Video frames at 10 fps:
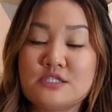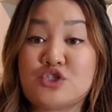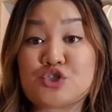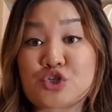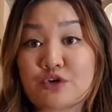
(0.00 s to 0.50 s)

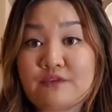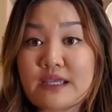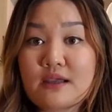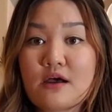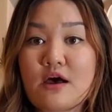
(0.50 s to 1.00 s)

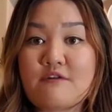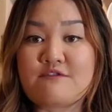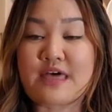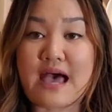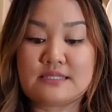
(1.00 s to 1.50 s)
deserving
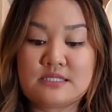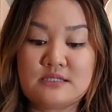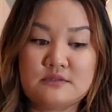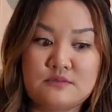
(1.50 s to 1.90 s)
of that